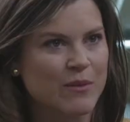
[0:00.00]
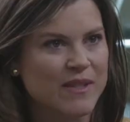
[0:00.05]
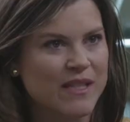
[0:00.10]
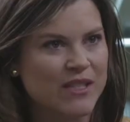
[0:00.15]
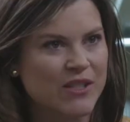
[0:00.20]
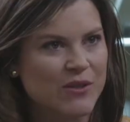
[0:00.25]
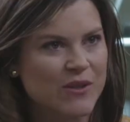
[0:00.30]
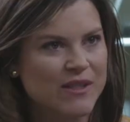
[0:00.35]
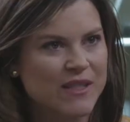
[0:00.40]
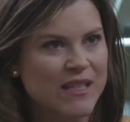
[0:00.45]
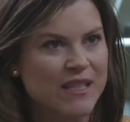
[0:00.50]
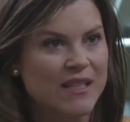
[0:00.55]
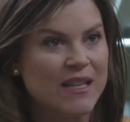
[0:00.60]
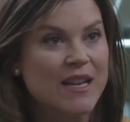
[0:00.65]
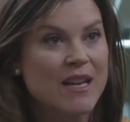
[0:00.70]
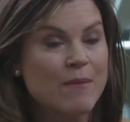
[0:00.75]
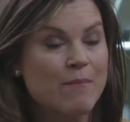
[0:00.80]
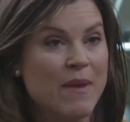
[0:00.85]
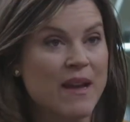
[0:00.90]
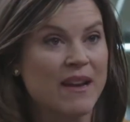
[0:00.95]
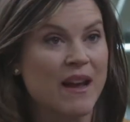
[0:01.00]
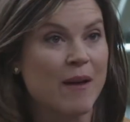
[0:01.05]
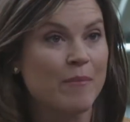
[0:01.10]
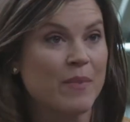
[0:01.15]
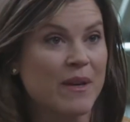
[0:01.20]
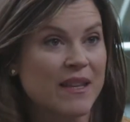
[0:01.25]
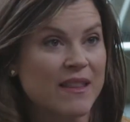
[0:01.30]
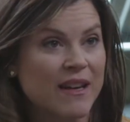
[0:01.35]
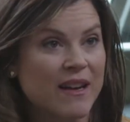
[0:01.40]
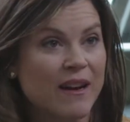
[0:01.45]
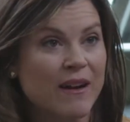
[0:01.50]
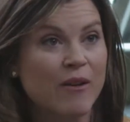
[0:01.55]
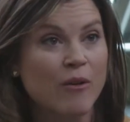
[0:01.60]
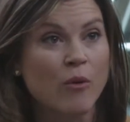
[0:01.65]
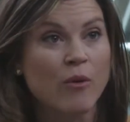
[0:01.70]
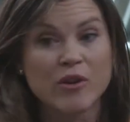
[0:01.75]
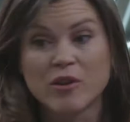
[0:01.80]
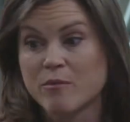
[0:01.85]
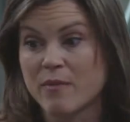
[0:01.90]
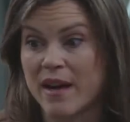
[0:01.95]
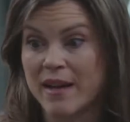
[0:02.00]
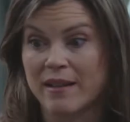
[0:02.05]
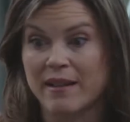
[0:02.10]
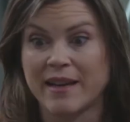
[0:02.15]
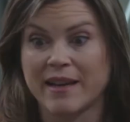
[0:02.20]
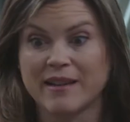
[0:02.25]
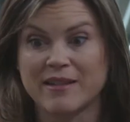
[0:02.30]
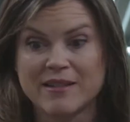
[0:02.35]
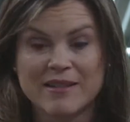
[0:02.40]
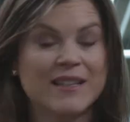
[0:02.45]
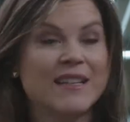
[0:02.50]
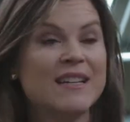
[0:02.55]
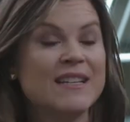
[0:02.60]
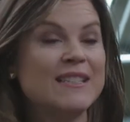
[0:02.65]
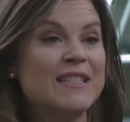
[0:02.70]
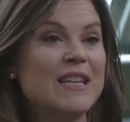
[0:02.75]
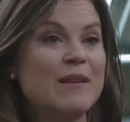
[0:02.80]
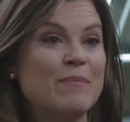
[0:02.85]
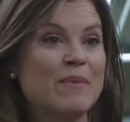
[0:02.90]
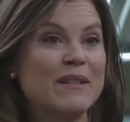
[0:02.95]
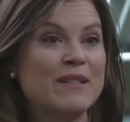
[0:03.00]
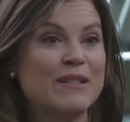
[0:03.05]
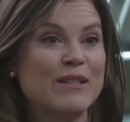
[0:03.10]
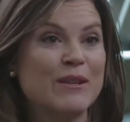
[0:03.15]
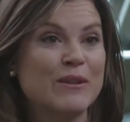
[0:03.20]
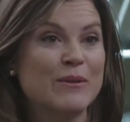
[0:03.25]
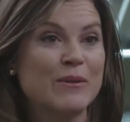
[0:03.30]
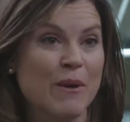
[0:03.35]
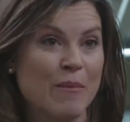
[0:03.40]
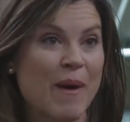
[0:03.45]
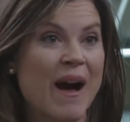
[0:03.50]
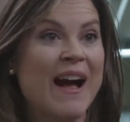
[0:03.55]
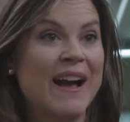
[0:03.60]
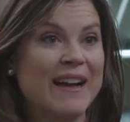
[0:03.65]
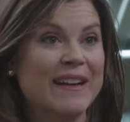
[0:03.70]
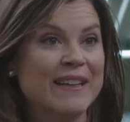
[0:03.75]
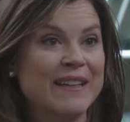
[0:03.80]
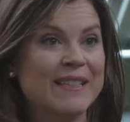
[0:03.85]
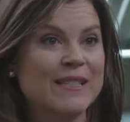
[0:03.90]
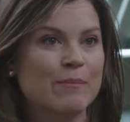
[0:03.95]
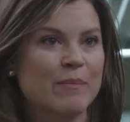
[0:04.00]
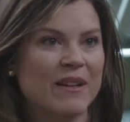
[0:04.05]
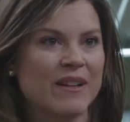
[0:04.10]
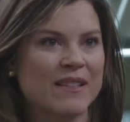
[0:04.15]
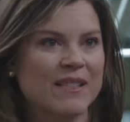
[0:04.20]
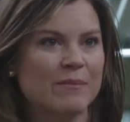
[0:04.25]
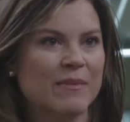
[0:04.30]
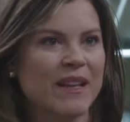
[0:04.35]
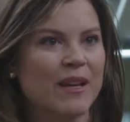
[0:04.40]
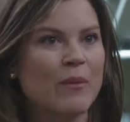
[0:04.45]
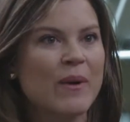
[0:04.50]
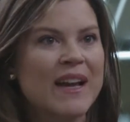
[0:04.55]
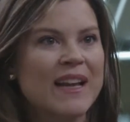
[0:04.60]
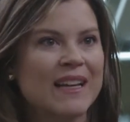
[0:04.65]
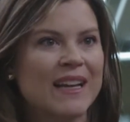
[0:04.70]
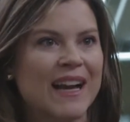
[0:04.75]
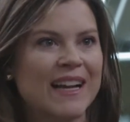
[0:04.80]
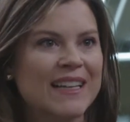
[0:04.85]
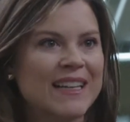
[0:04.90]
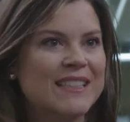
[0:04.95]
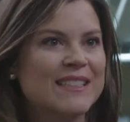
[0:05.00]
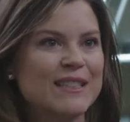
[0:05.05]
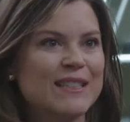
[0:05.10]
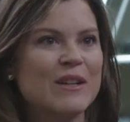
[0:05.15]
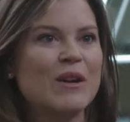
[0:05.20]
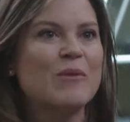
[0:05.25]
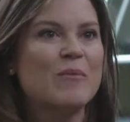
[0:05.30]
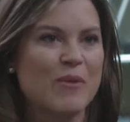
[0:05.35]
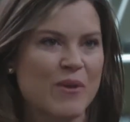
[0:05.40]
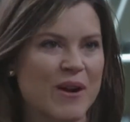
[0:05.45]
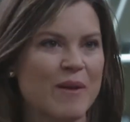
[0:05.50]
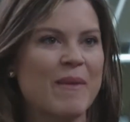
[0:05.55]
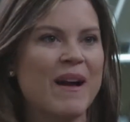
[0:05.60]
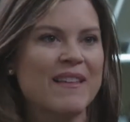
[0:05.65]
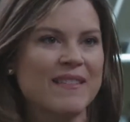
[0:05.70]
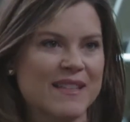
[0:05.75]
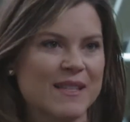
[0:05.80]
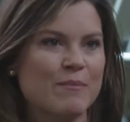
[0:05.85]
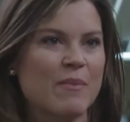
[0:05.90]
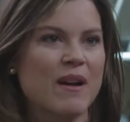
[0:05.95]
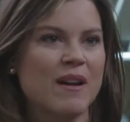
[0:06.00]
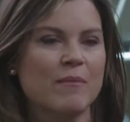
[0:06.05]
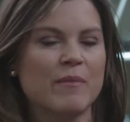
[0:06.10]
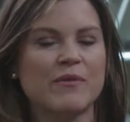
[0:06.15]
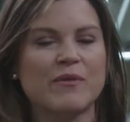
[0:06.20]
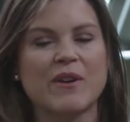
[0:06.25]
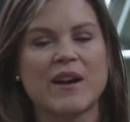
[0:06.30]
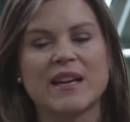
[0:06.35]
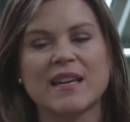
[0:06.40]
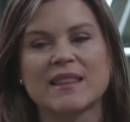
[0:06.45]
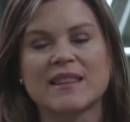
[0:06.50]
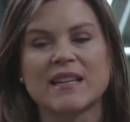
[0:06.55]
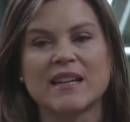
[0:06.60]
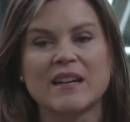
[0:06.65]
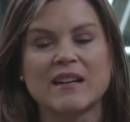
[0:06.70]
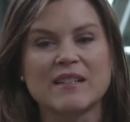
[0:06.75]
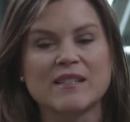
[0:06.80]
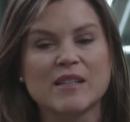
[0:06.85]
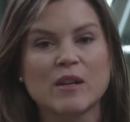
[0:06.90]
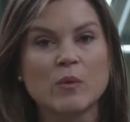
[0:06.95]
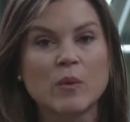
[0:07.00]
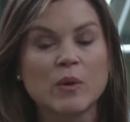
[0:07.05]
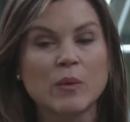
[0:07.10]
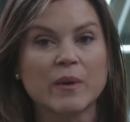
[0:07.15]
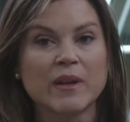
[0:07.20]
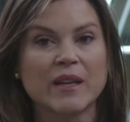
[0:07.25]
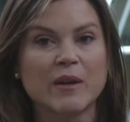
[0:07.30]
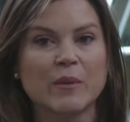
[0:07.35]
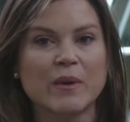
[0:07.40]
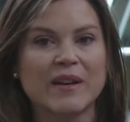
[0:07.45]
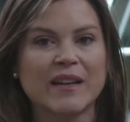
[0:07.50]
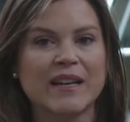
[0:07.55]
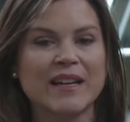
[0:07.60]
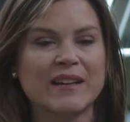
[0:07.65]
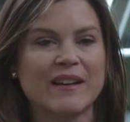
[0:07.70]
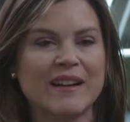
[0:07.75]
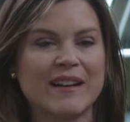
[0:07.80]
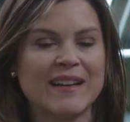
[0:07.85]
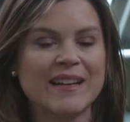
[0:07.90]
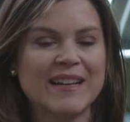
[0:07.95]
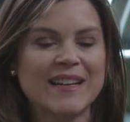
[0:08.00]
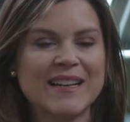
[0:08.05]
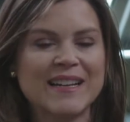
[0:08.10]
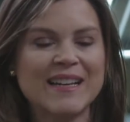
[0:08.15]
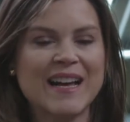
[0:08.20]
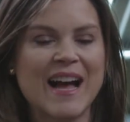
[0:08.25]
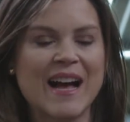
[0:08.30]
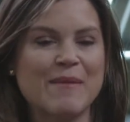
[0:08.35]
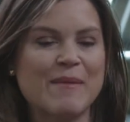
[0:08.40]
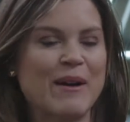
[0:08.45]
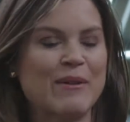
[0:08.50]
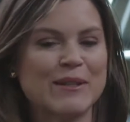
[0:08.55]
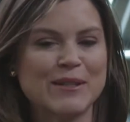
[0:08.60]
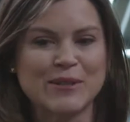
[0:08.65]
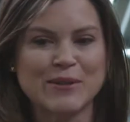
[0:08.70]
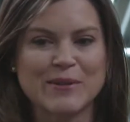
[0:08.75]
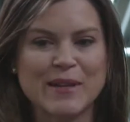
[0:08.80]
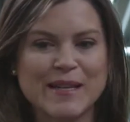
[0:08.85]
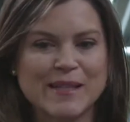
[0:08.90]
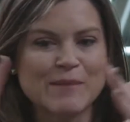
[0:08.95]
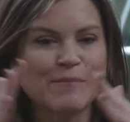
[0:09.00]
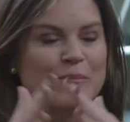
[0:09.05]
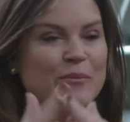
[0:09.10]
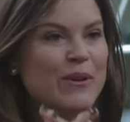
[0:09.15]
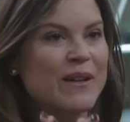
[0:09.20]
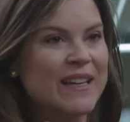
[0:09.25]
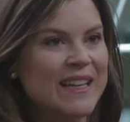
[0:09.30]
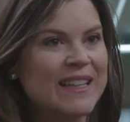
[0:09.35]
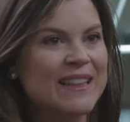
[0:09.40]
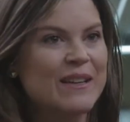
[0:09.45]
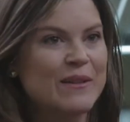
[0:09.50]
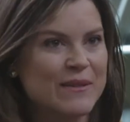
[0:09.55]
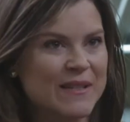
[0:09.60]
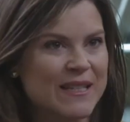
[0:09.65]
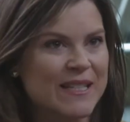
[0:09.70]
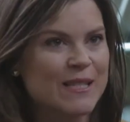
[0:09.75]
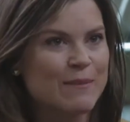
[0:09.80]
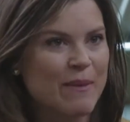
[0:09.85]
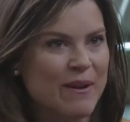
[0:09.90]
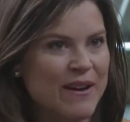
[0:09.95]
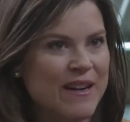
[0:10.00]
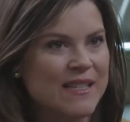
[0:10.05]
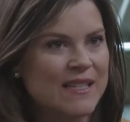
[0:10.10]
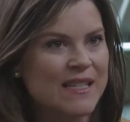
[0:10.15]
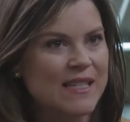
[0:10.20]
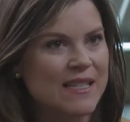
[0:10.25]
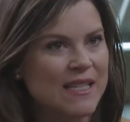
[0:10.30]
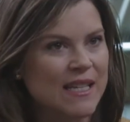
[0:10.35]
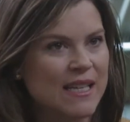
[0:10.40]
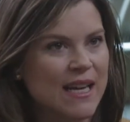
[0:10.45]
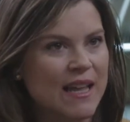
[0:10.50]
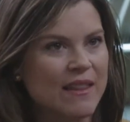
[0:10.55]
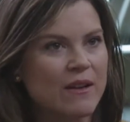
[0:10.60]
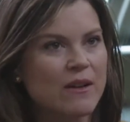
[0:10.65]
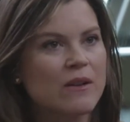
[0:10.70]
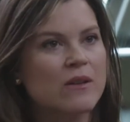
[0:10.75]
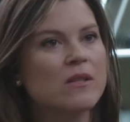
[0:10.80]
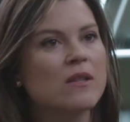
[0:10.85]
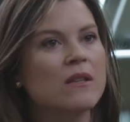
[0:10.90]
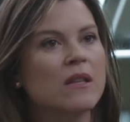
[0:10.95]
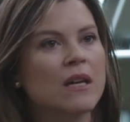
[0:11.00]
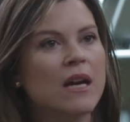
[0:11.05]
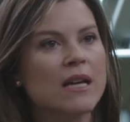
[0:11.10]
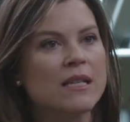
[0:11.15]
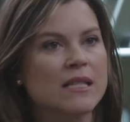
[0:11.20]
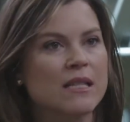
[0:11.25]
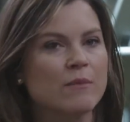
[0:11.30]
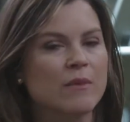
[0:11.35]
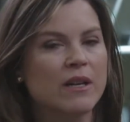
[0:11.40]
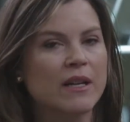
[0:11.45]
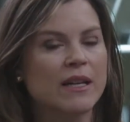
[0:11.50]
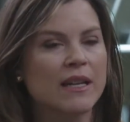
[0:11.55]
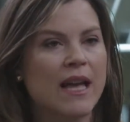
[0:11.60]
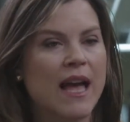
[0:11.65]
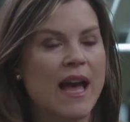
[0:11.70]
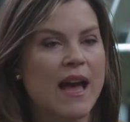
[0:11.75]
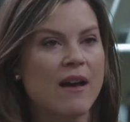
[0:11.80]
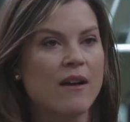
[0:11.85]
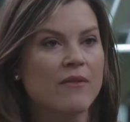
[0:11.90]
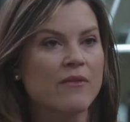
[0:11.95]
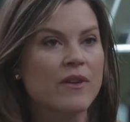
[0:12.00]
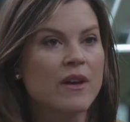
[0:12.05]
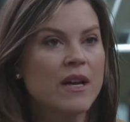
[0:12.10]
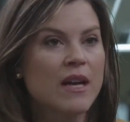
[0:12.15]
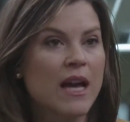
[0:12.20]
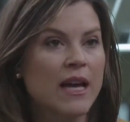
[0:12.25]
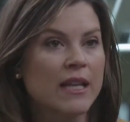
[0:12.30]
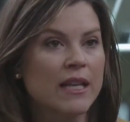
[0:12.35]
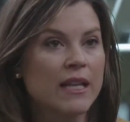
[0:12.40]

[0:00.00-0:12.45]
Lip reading: was interested, may not be there. Or you might land deep into a buying experience and be like, wait, I need to know more about this product before I get there. And so we're really working on, I always do this, bringing those experiences together so the customer can have an